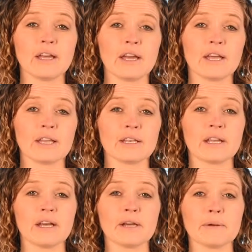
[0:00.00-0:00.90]
and
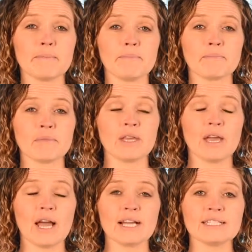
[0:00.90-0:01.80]

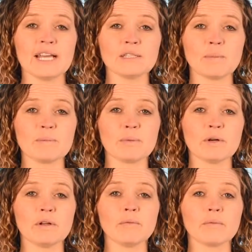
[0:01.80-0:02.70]
I test
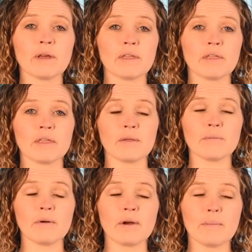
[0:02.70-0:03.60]
people with
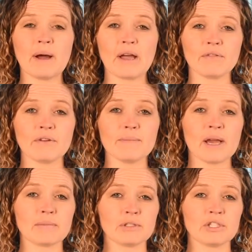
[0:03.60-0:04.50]
a
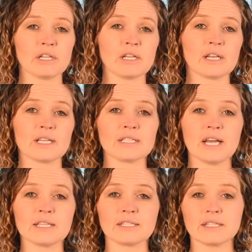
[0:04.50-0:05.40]
biofeedback machine, and I
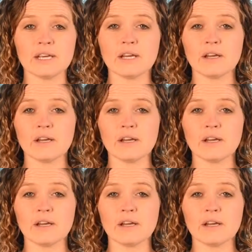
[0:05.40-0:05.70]
test